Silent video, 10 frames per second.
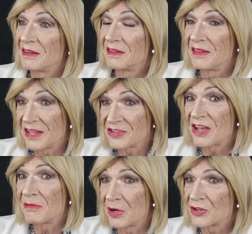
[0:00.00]
And that's
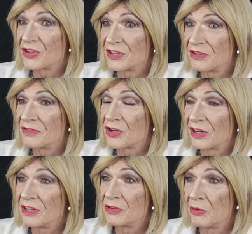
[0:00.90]
how much things have
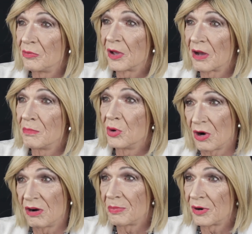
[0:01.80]
changed. We've become
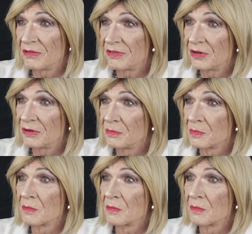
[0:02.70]
more high profile.